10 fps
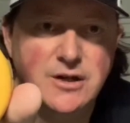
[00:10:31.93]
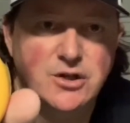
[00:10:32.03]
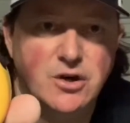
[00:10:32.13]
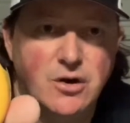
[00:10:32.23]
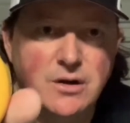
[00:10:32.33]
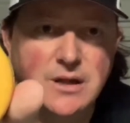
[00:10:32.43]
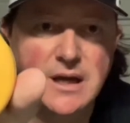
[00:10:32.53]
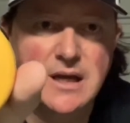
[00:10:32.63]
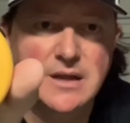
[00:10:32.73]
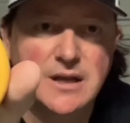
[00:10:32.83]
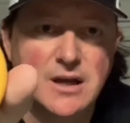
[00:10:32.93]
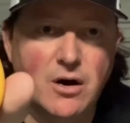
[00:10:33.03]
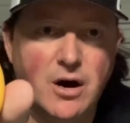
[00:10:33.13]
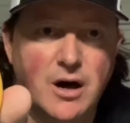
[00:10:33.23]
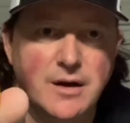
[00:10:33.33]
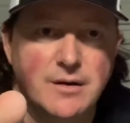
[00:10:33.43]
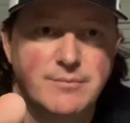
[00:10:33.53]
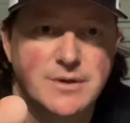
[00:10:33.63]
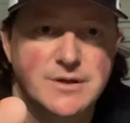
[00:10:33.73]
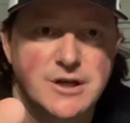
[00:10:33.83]
is currently in the on
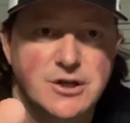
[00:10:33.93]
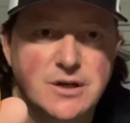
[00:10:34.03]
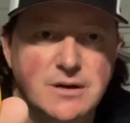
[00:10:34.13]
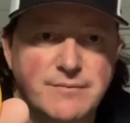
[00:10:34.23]
position.